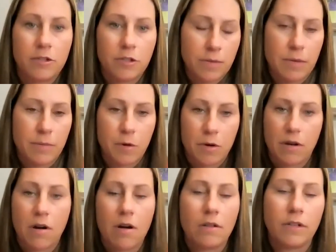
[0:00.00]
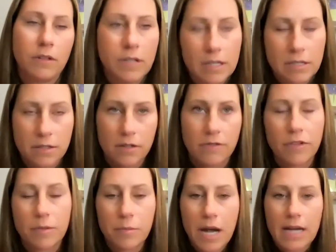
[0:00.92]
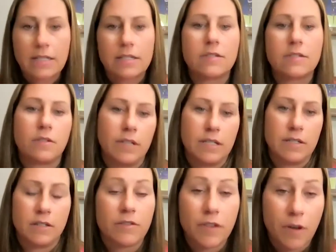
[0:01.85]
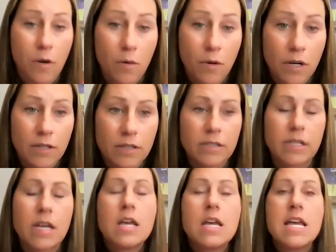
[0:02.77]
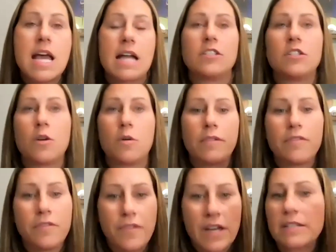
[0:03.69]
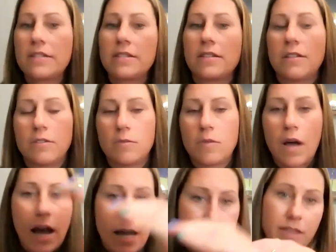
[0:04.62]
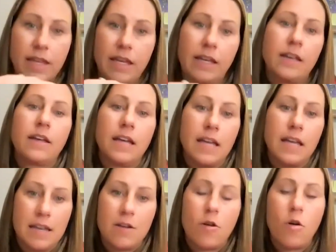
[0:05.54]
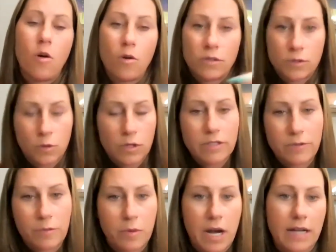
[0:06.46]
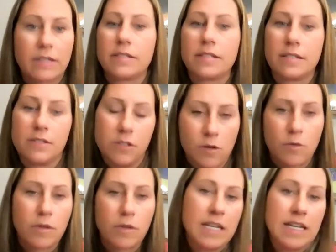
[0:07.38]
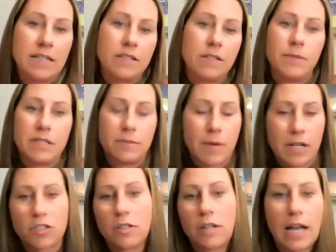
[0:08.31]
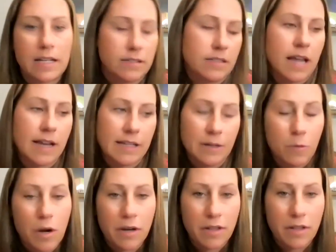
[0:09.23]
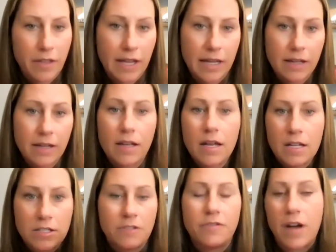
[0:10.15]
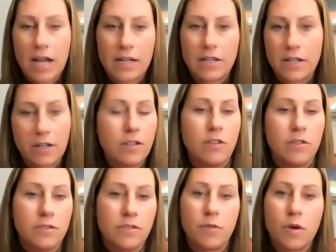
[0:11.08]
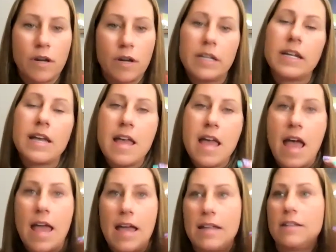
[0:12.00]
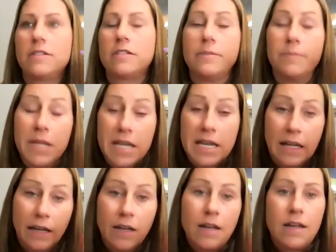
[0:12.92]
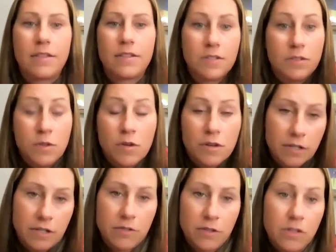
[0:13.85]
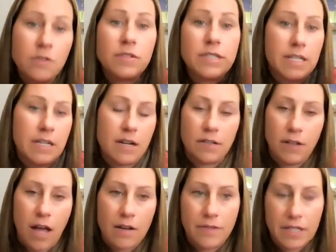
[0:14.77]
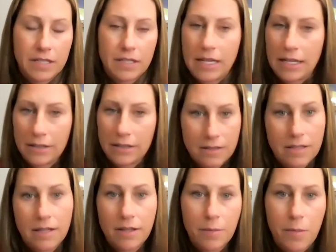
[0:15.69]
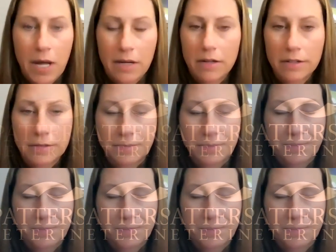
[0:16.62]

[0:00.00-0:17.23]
treatment protocol, a little easier for the practice, a little easier for the owners. And so it fits, I think, in all sorts of practices. You don't need to be specialized in any one thing to find a good use for it. And to me, the sooner you use it on a lot of these things, the better.